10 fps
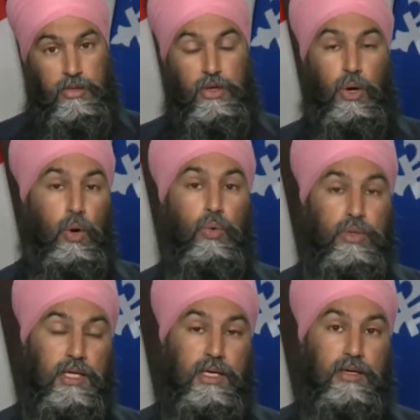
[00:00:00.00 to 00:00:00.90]
the
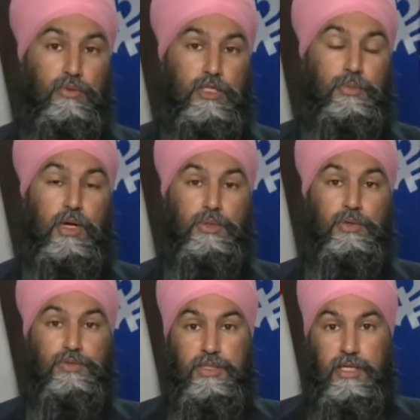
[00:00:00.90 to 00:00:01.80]
only response
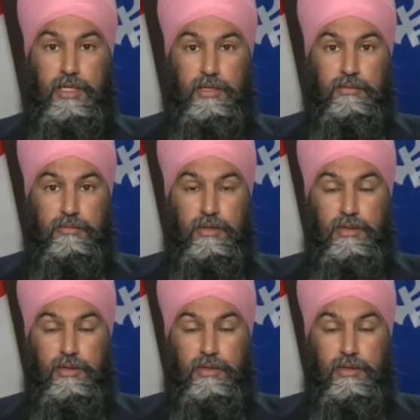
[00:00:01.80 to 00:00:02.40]
we've seen